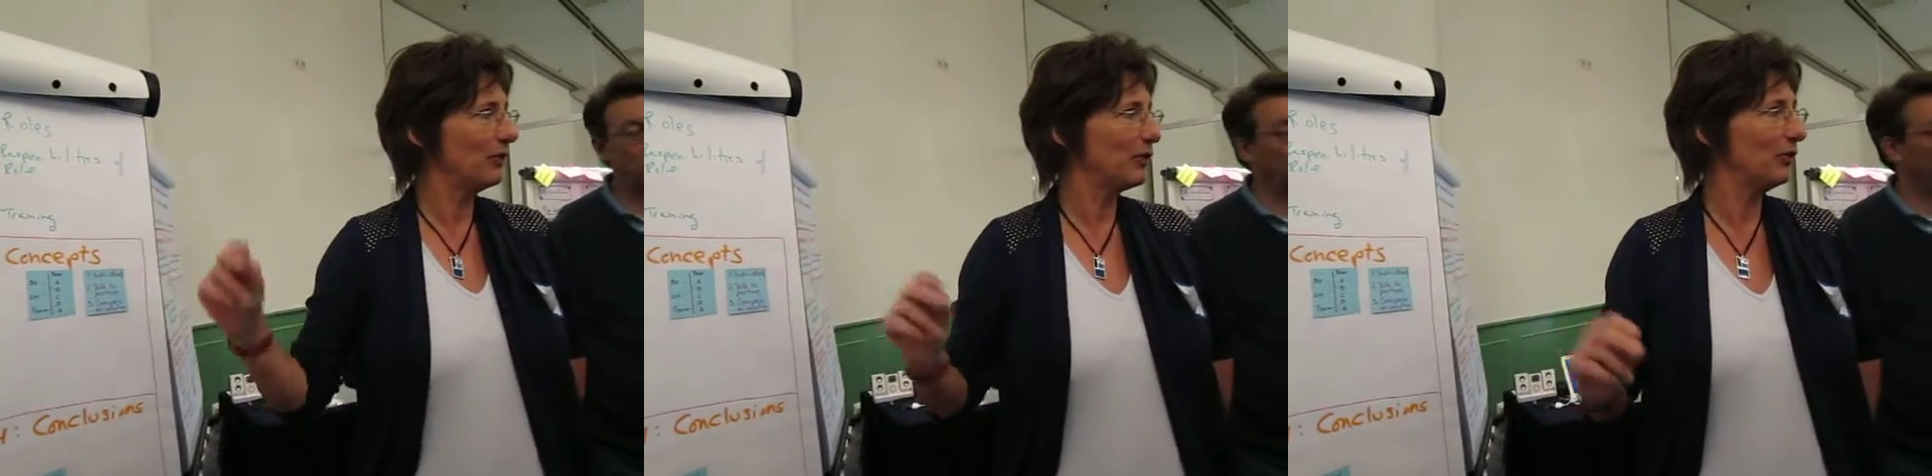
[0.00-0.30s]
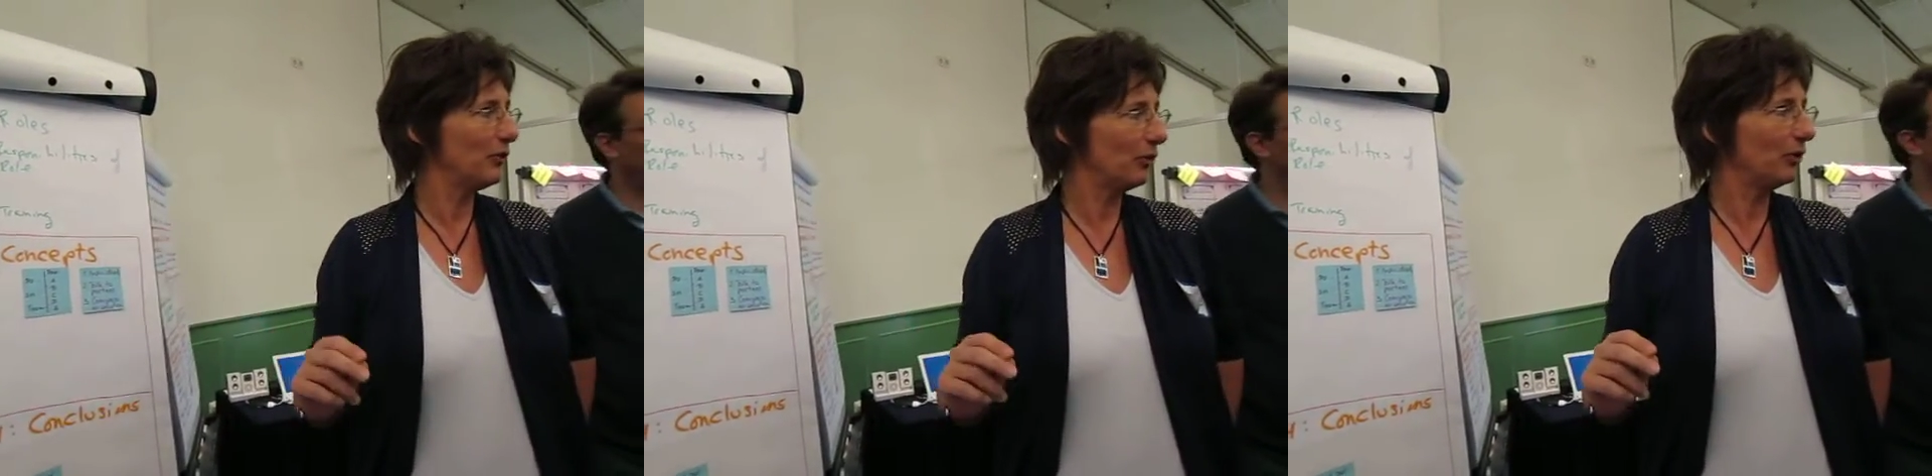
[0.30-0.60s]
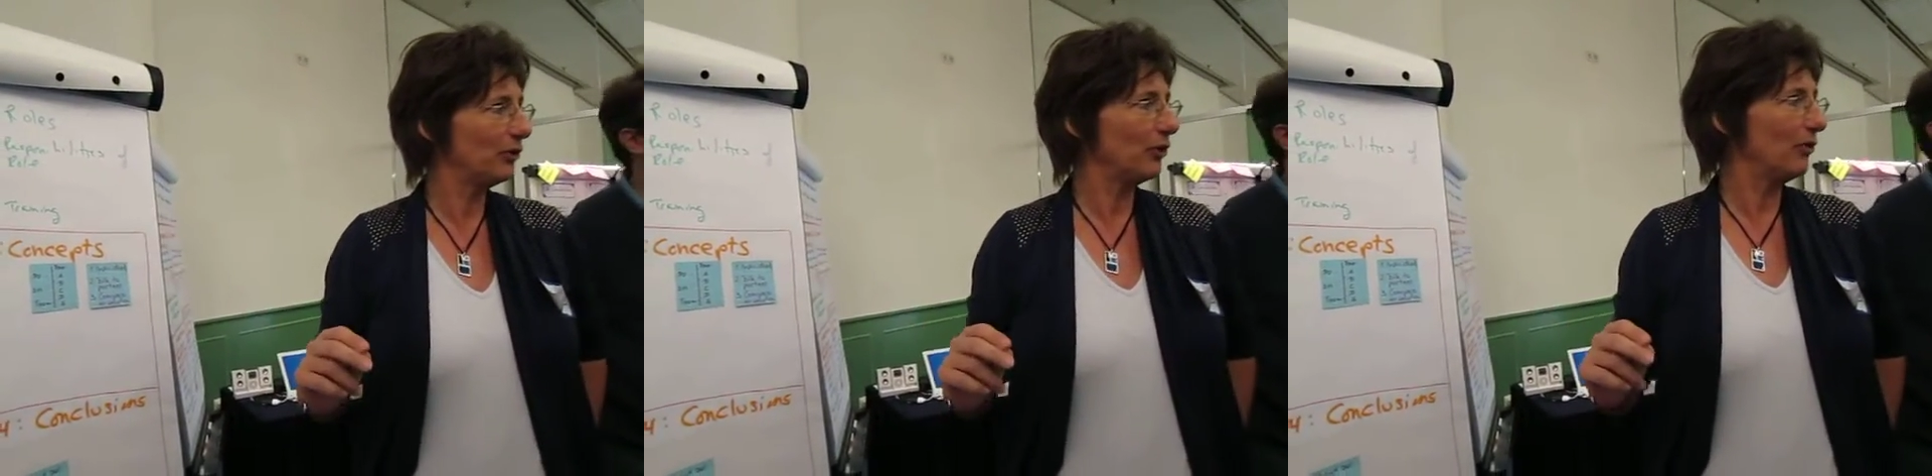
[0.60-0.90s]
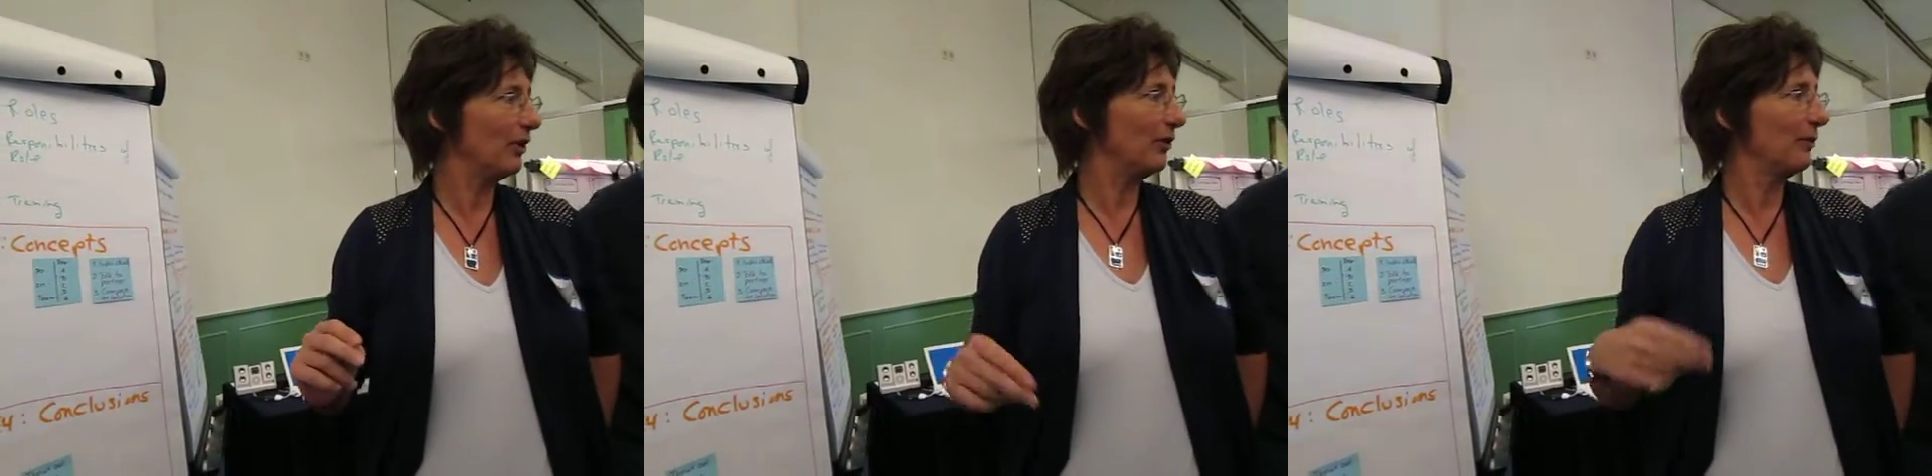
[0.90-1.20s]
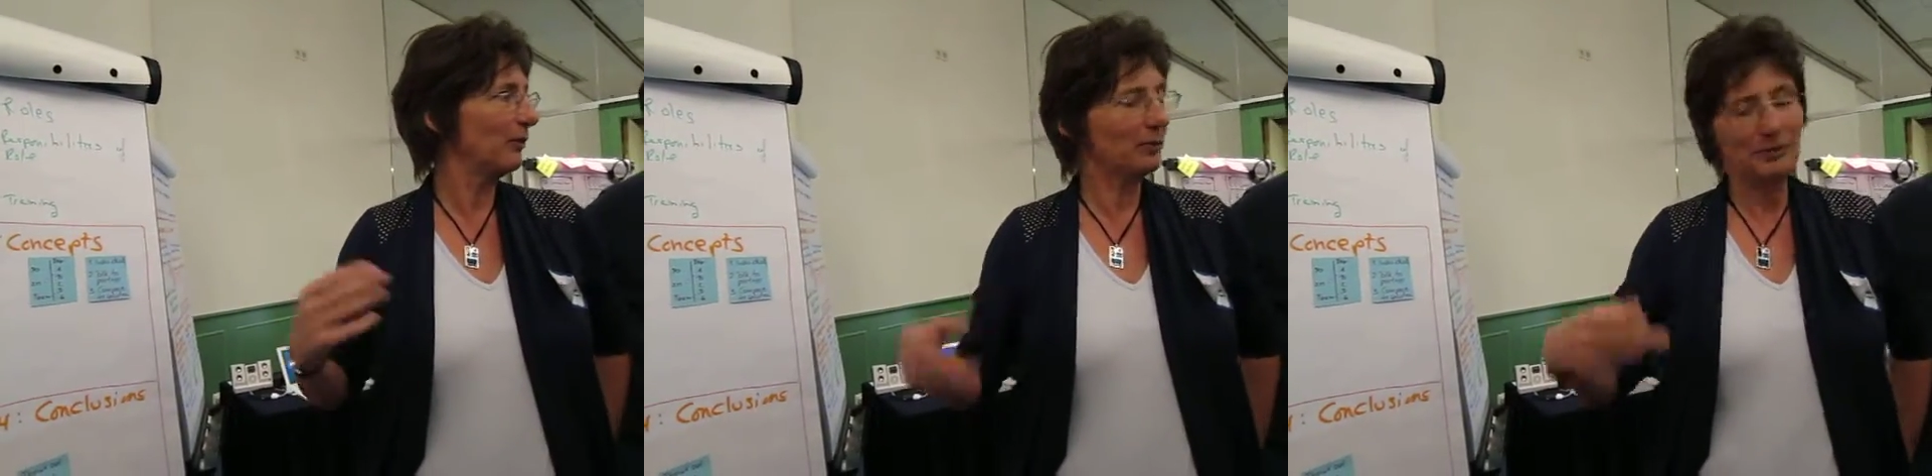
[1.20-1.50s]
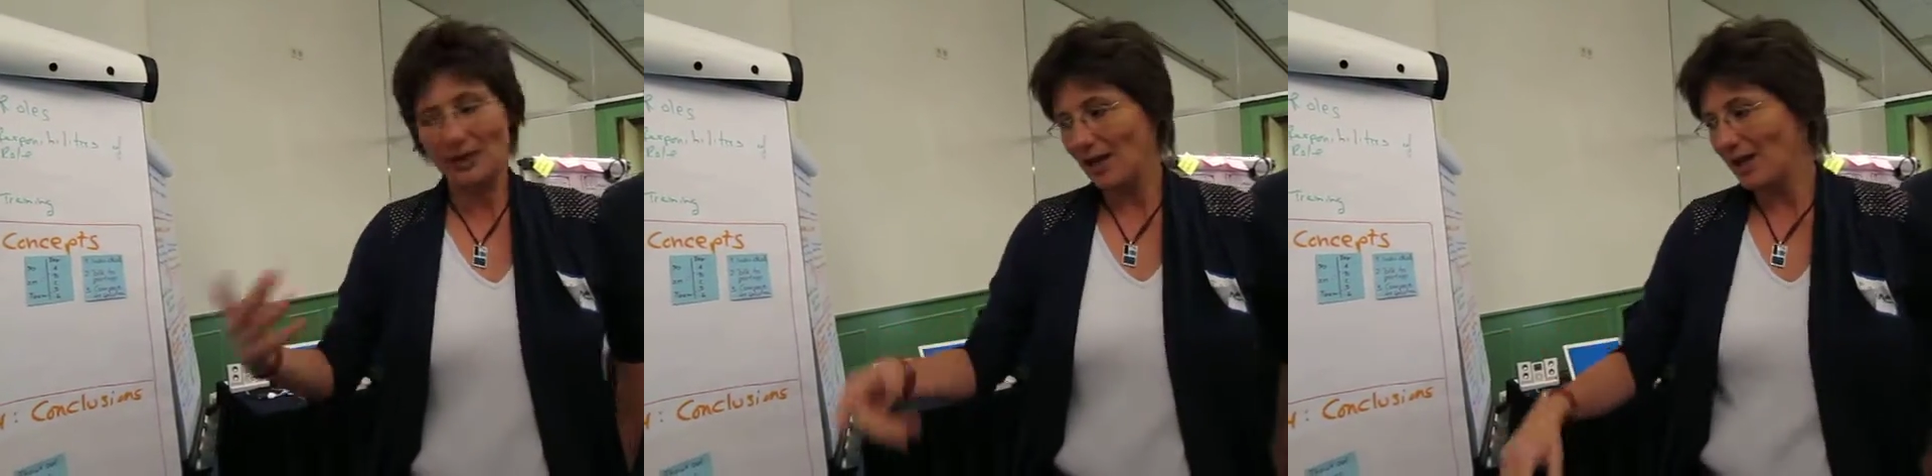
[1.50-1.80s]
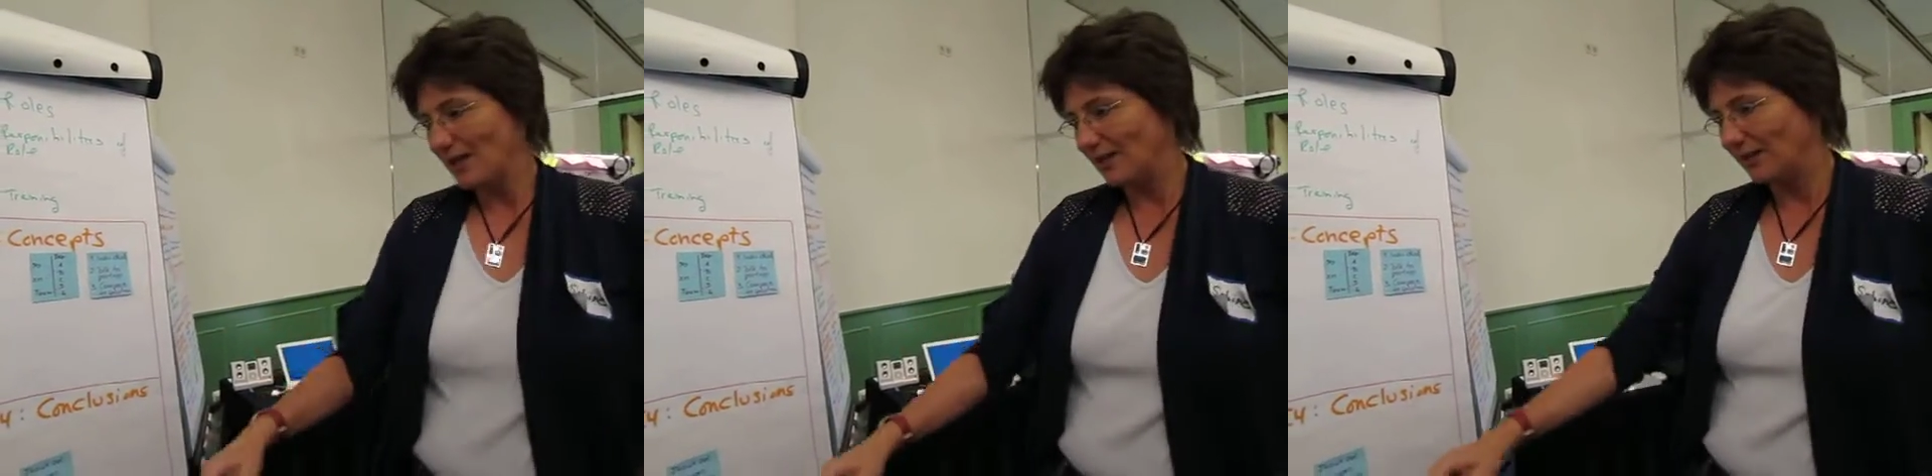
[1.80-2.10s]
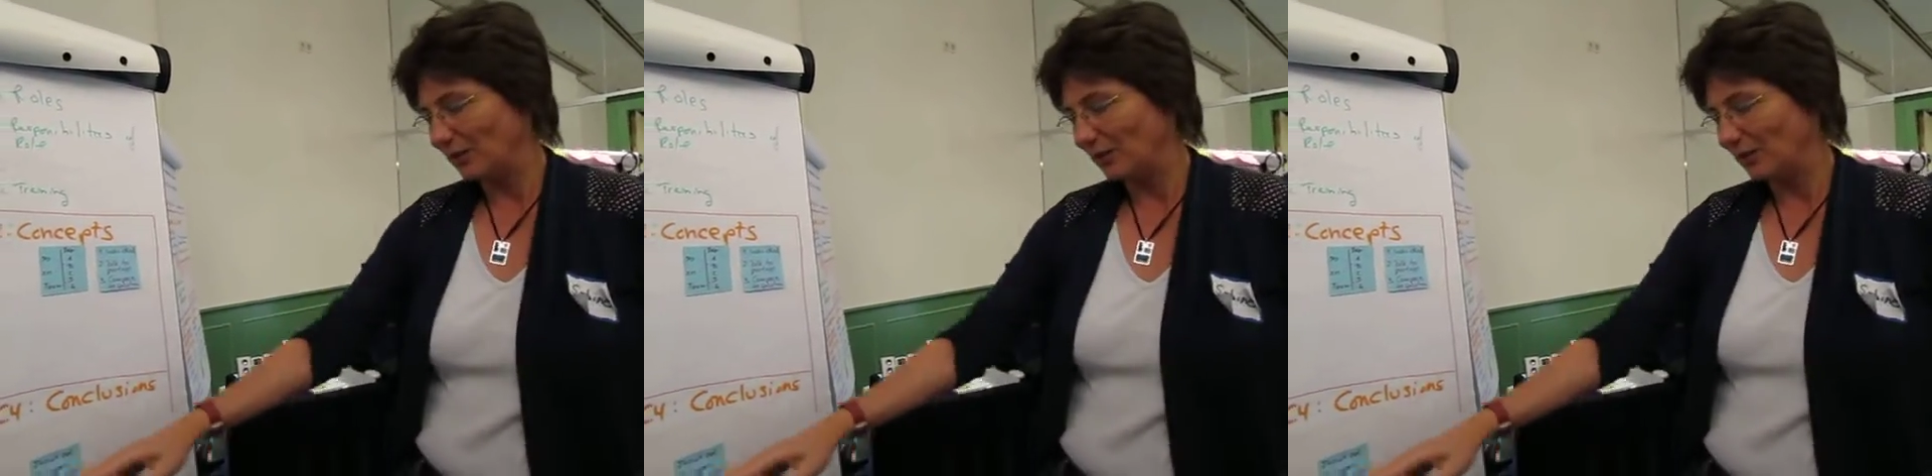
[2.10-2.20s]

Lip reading: which is user stories. So that